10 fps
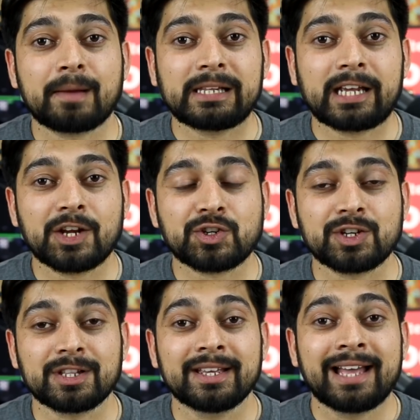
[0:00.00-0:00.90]

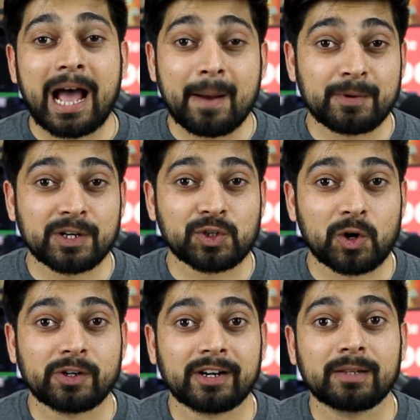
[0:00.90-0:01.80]
application, I'm pretty
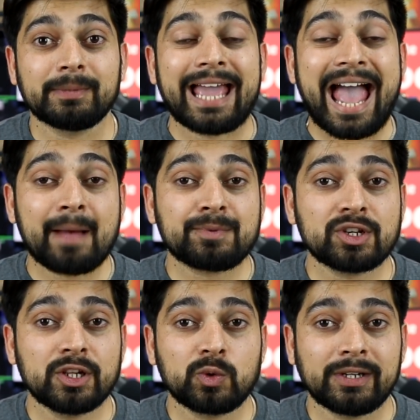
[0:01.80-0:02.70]
sure you're going to be
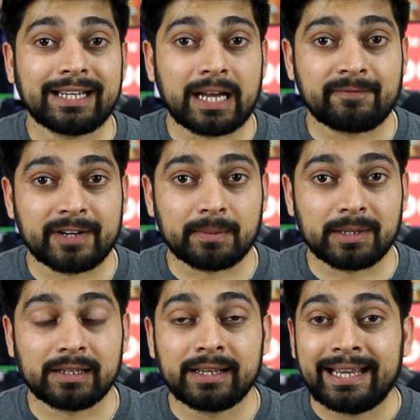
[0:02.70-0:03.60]
absolutely
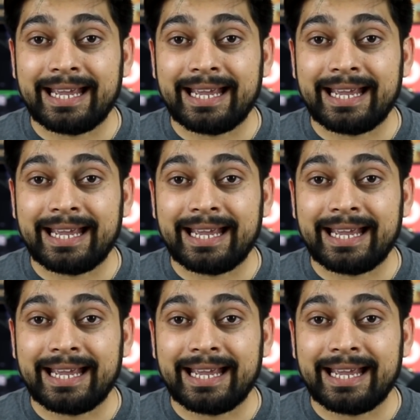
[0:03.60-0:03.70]
comfortable